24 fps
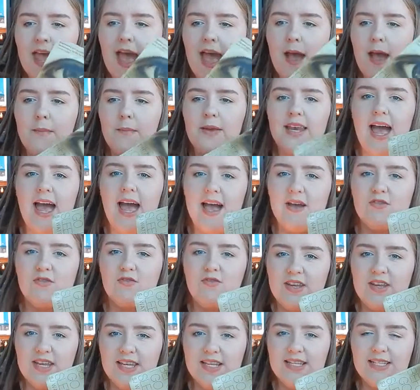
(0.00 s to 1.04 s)
I mean, I
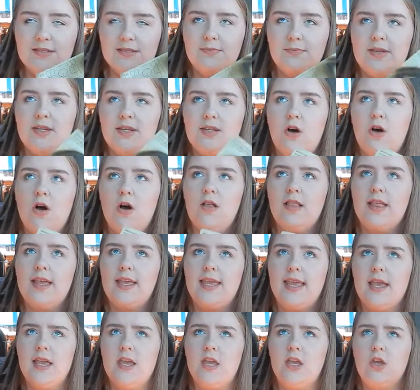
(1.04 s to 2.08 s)
read, but not like
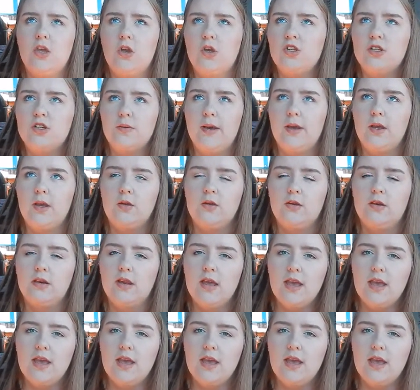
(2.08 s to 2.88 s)
a huge amount.